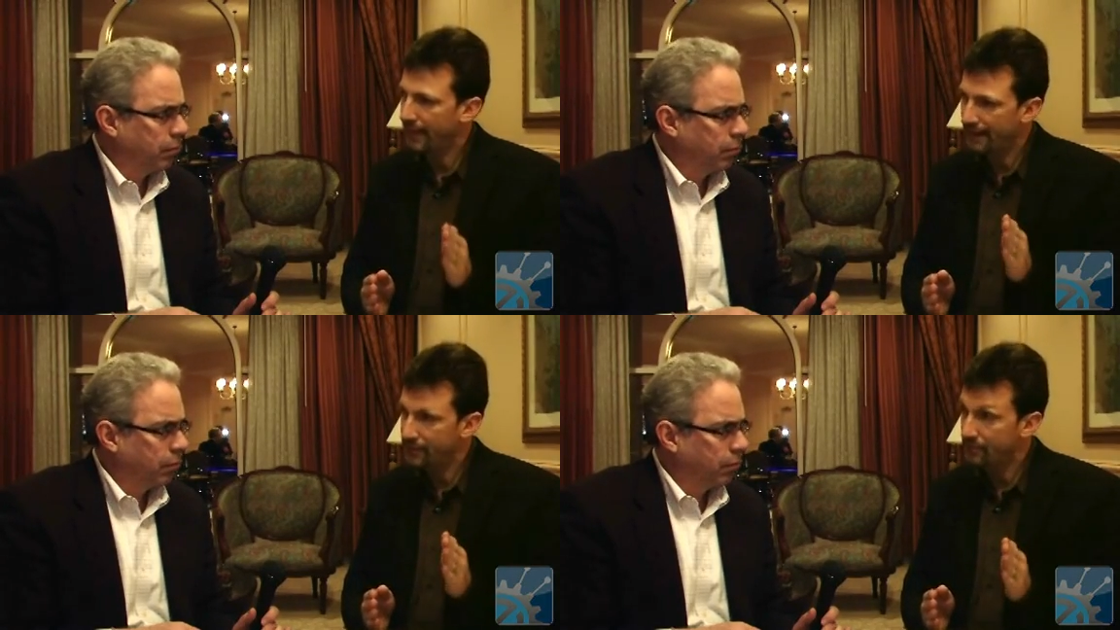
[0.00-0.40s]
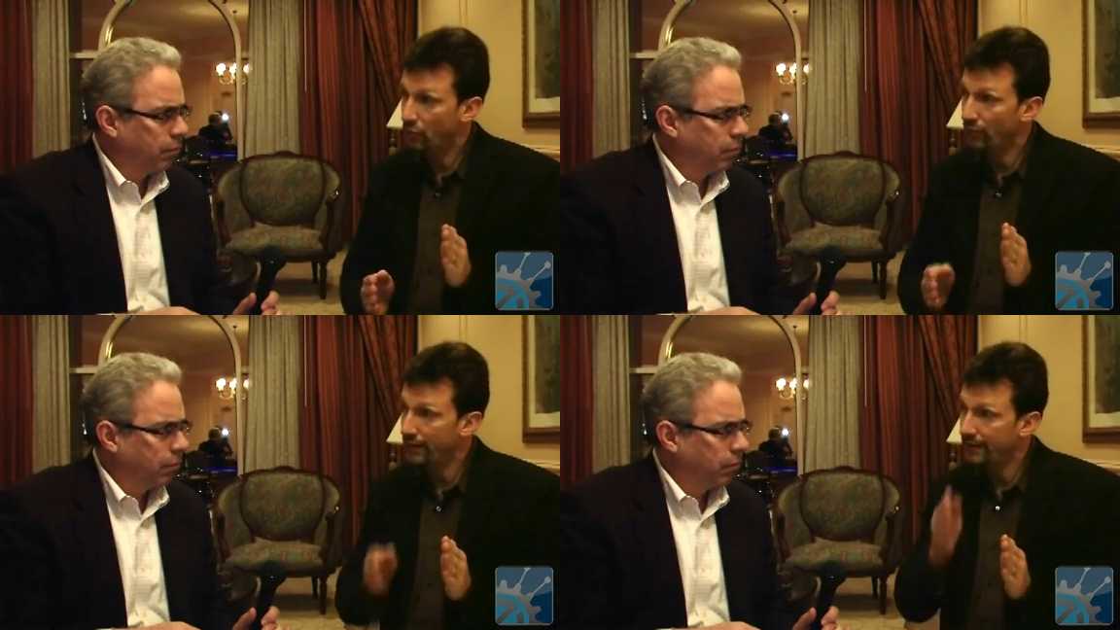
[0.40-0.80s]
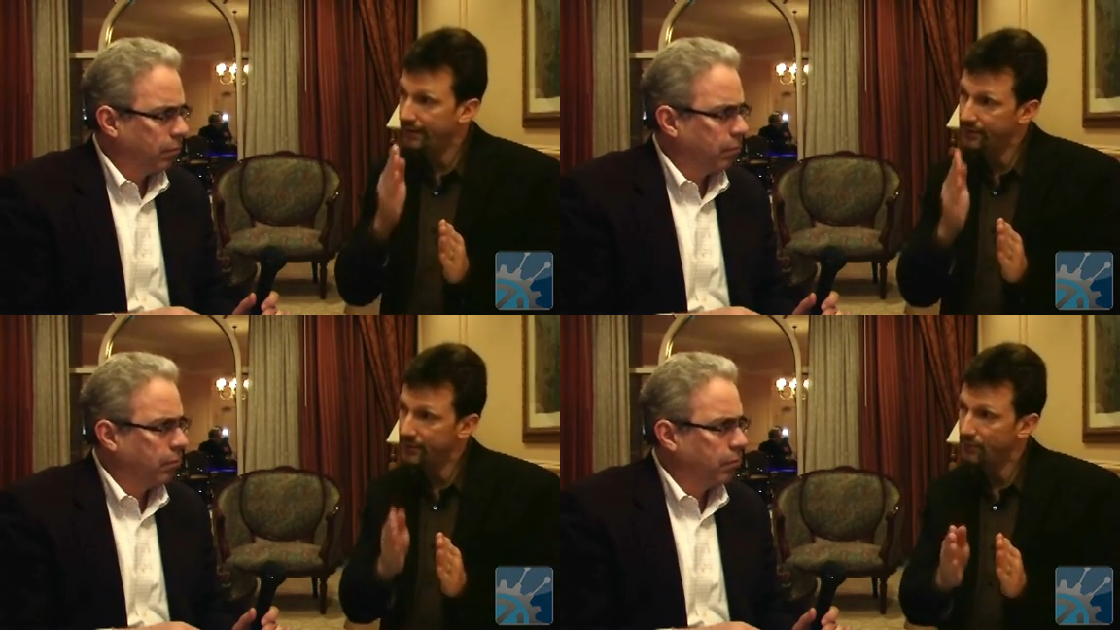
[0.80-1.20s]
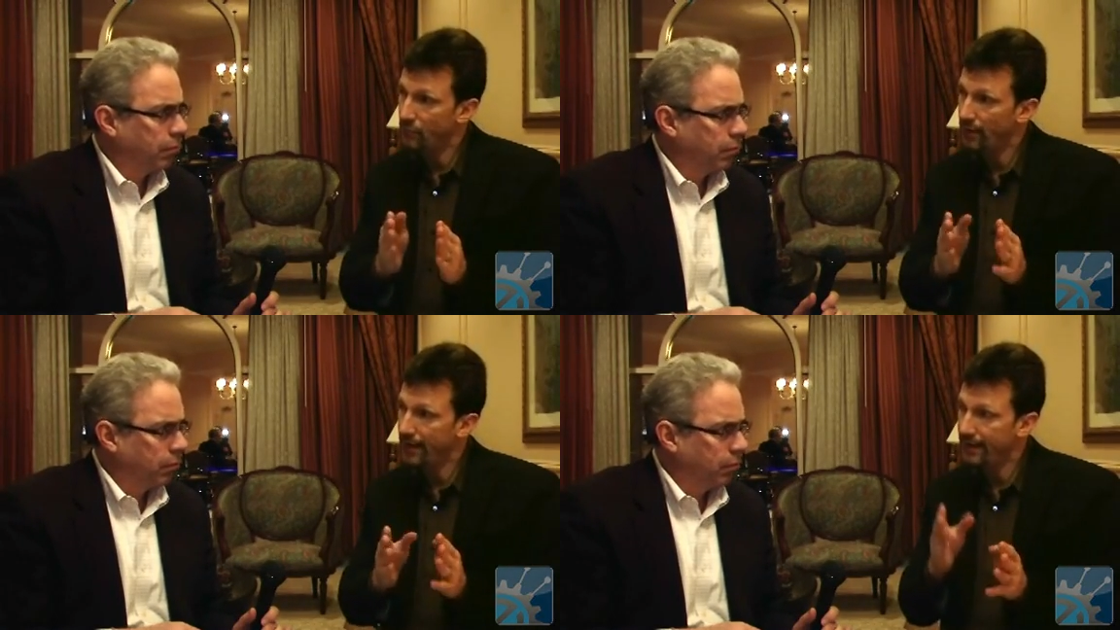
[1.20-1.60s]
Speaker 1: add some green and some
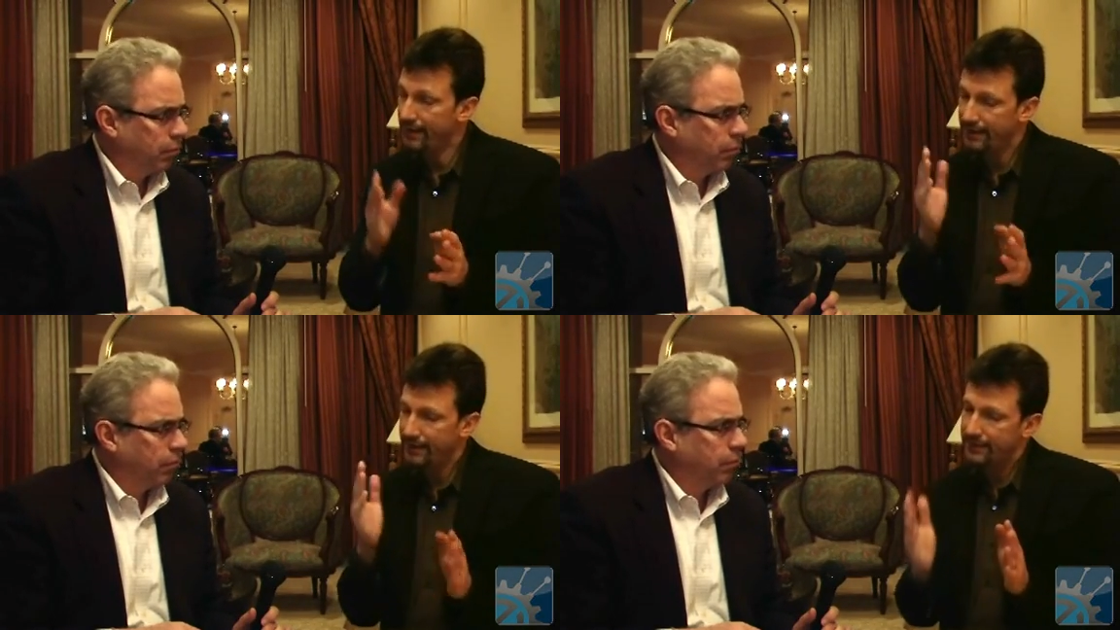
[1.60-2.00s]
red